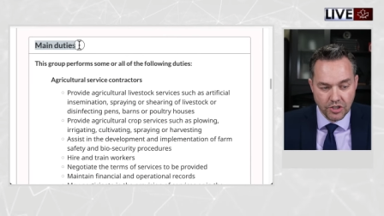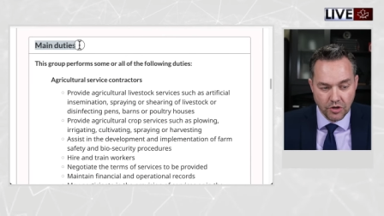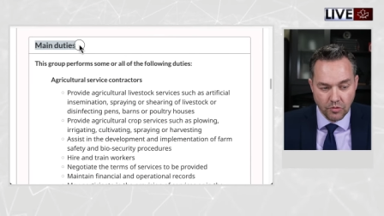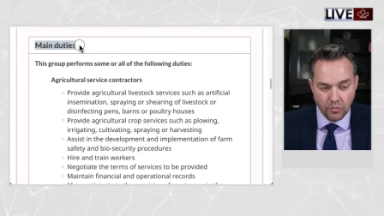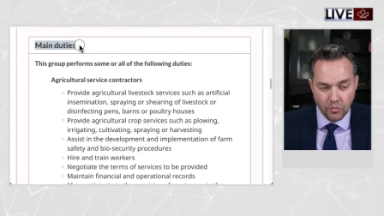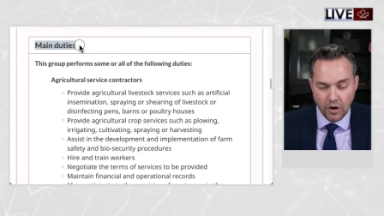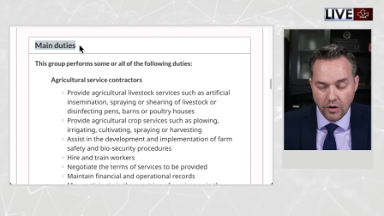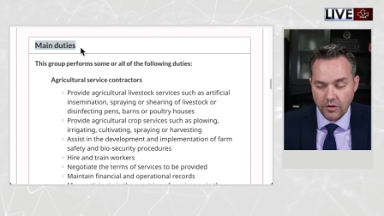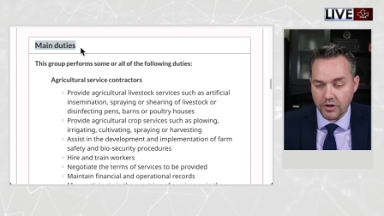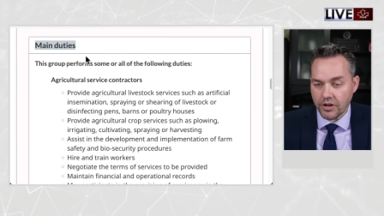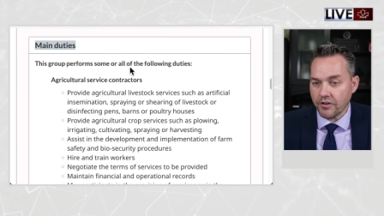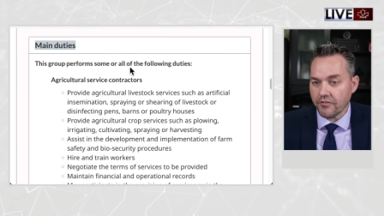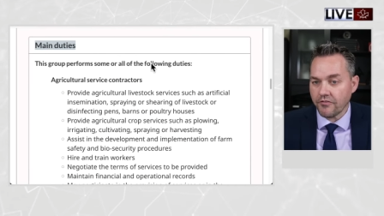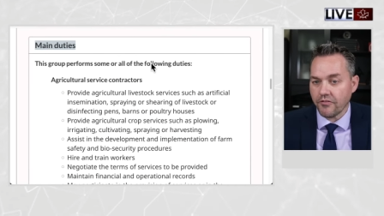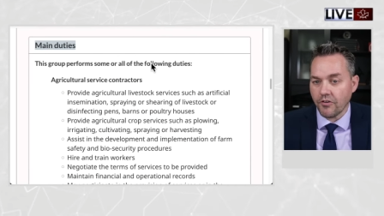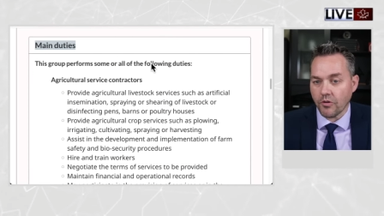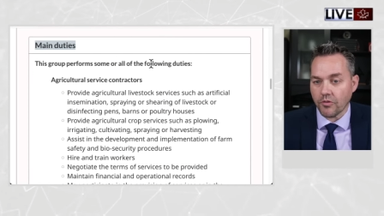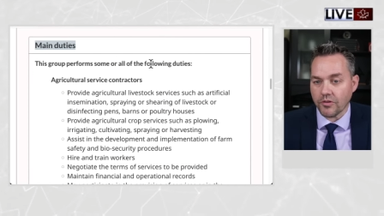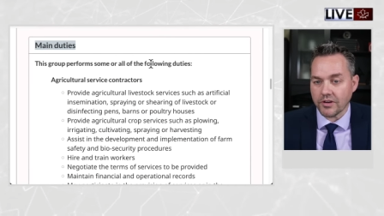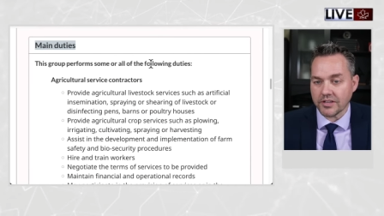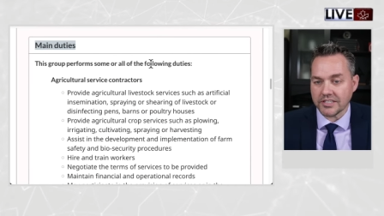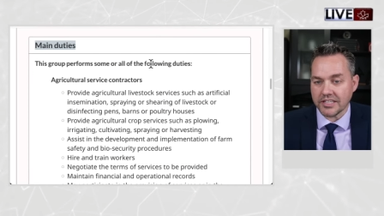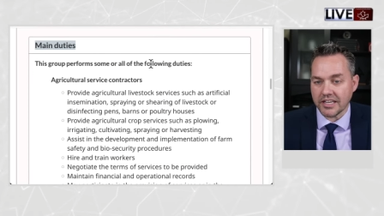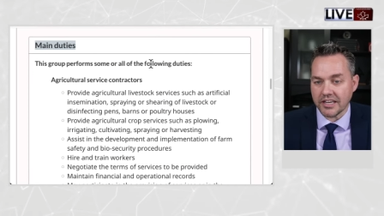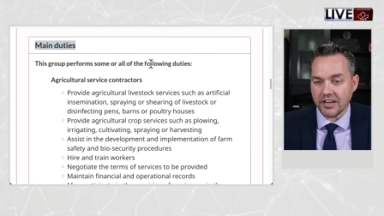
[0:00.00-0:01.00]
which are what
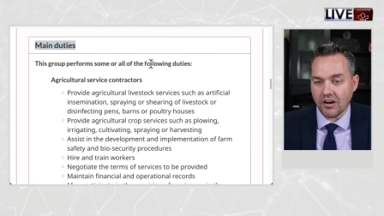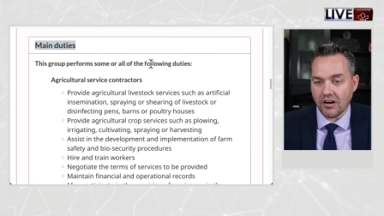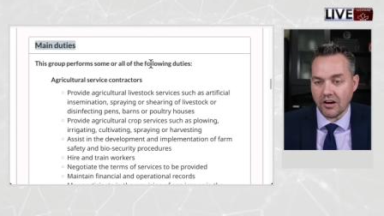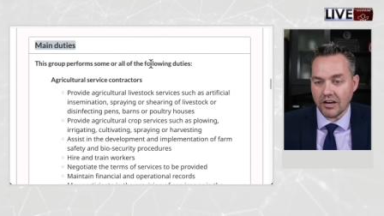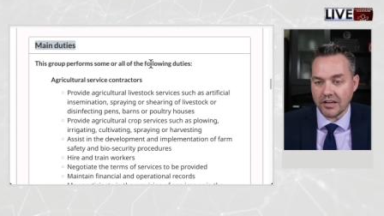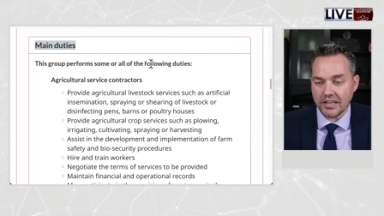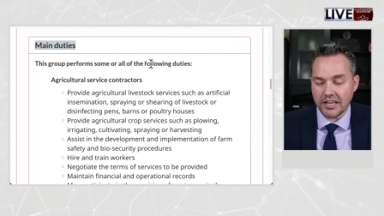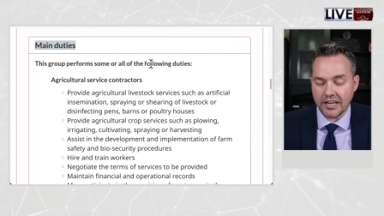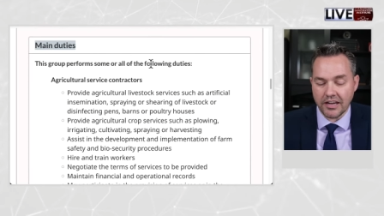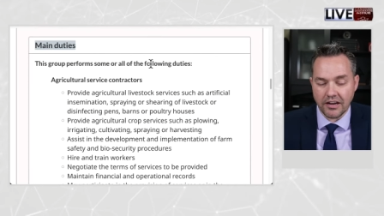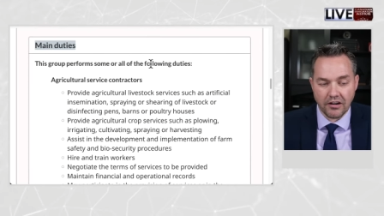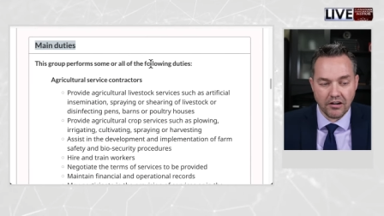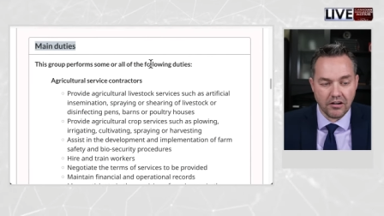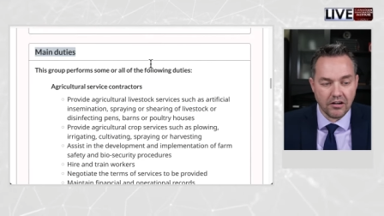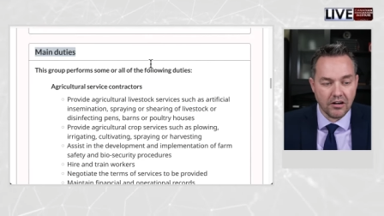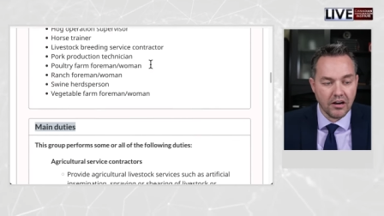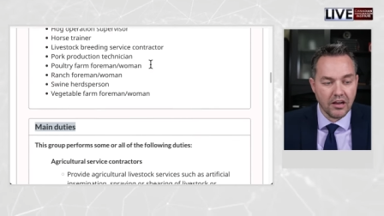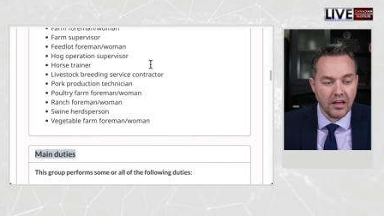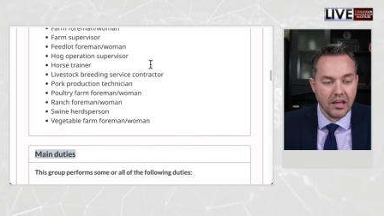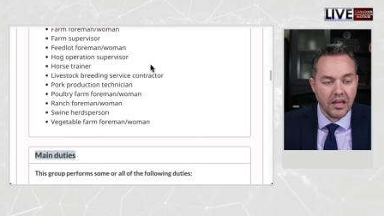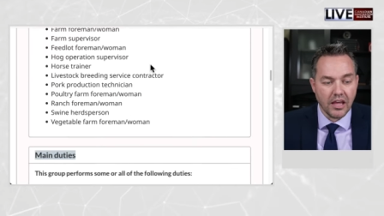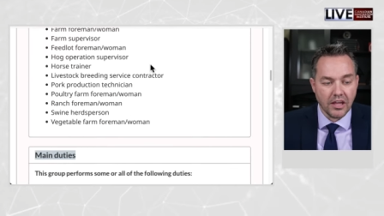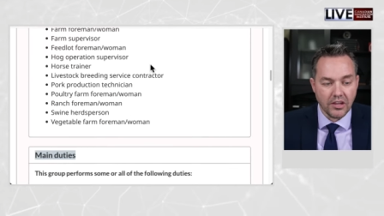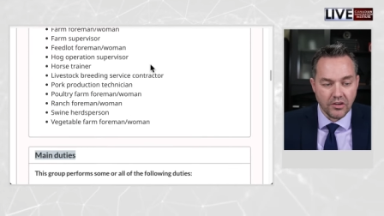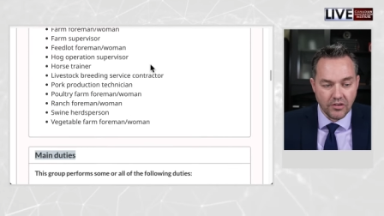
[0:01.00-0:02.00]
you're focusing on
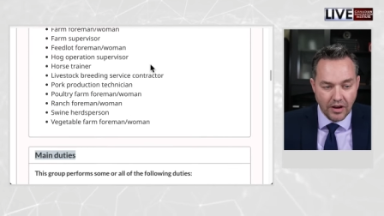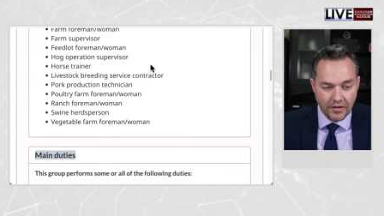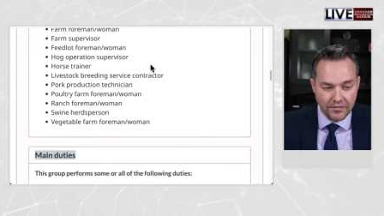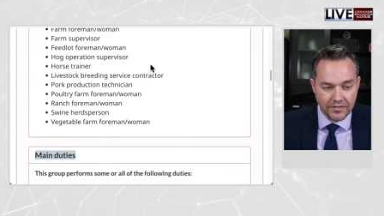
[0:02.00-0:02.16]
here,